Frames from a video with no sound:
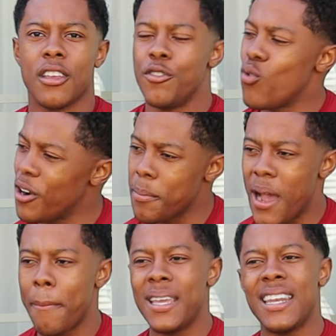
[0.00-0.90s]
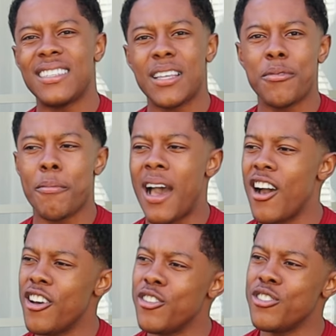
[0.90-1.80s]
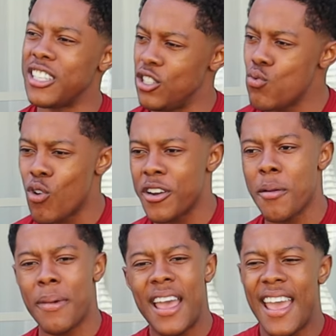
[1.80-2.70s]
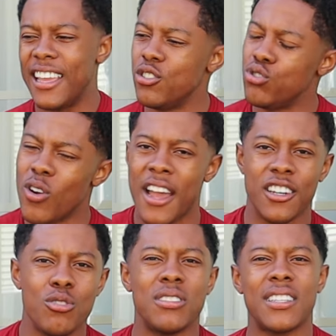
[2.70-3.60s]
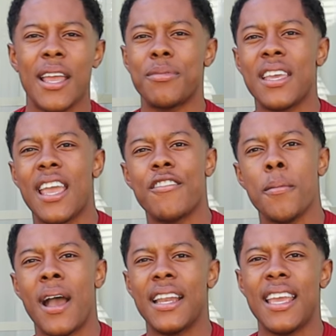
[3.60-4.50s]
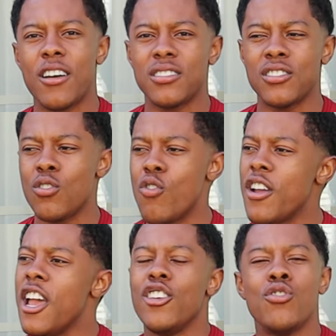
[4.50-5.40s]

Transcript: If you're worried about being accepted by others and you wondering about, and you trying to do the same thing everybody else is doing,